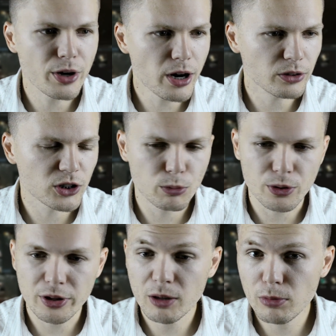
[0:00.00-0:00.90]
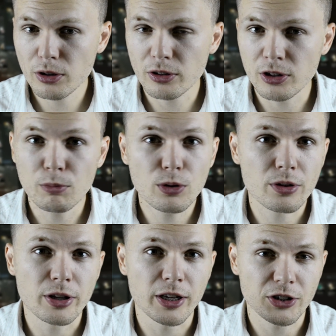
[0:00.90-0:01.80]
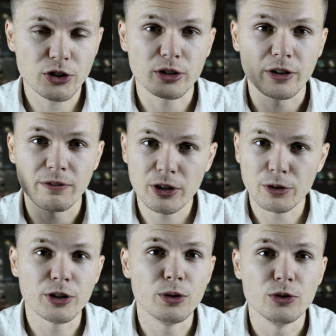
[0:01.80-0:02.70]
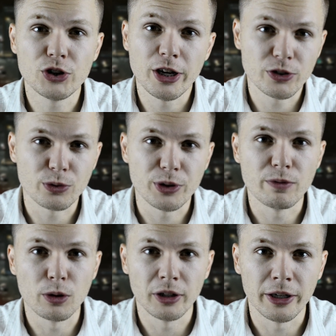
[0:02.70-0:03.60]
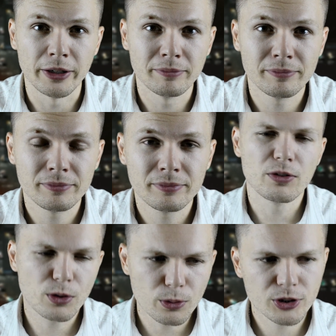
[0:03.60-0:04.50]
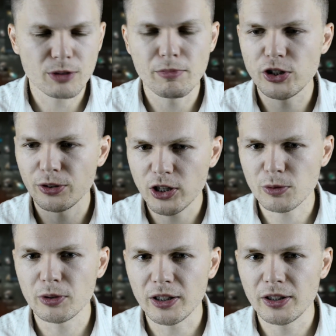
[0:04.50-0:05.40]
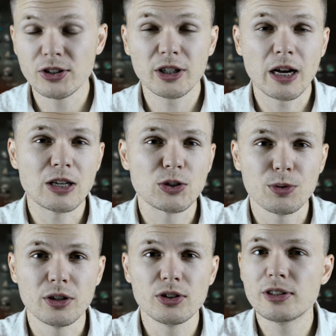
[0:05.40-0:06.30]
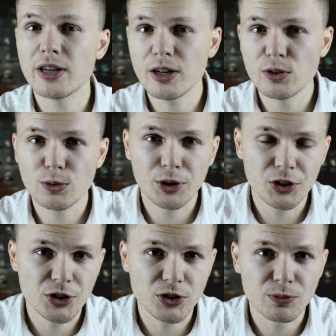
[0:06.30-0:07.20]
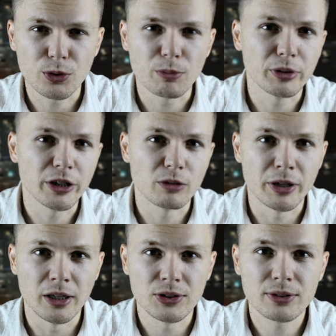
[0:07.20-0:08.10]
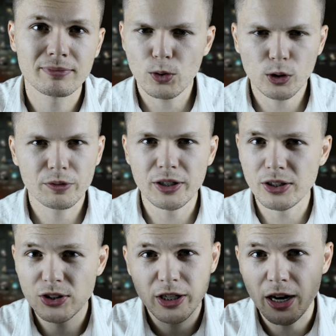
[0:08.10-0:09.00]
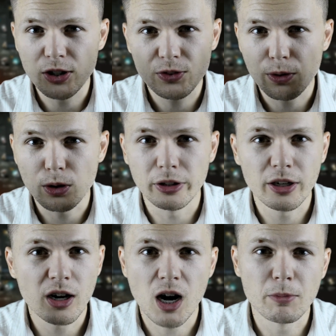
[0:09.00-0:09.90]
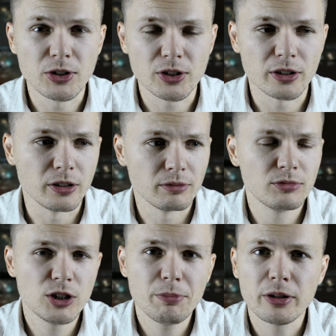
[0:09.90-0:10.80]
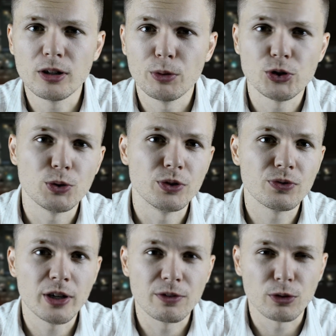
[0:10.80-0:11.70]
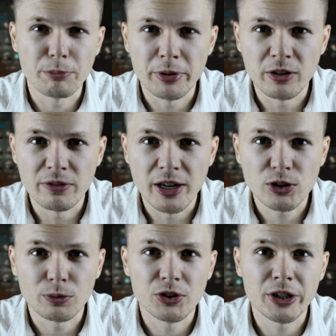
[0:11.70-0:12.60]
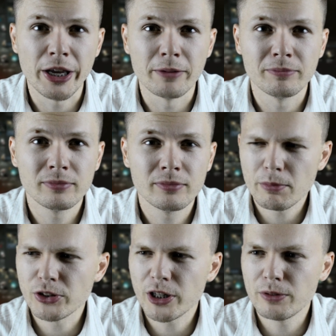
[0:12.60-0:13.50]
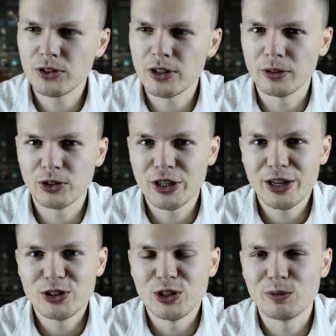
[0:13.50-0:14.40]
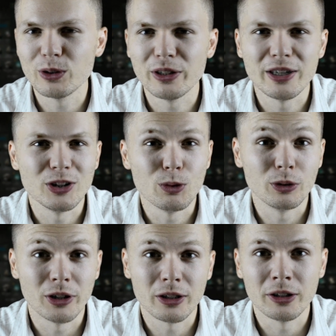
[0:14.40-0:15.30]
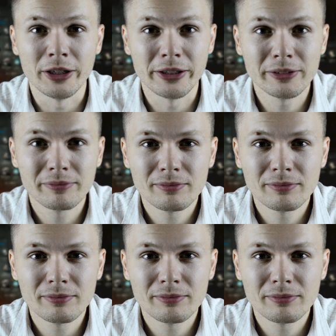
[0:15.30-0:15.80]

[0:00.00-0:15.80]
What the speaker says: Regardless, the more I think about it, the more I think it's actually a very good change for EVE Online. But of course, a major announcement like this comes with a ton of criticism for the player base. All of these skies falling comments are typical what you would find from beta vets of this game. Pretty much every single change in EVE Online they will not like.